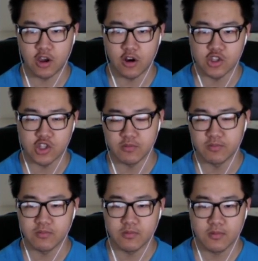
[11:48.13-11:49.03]
R2.
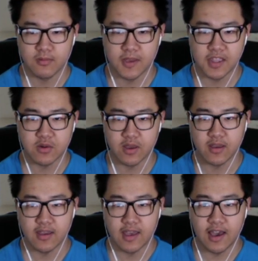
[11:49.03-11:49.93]
Anyway,
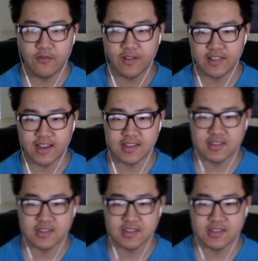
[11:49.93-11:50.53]
have fun guys,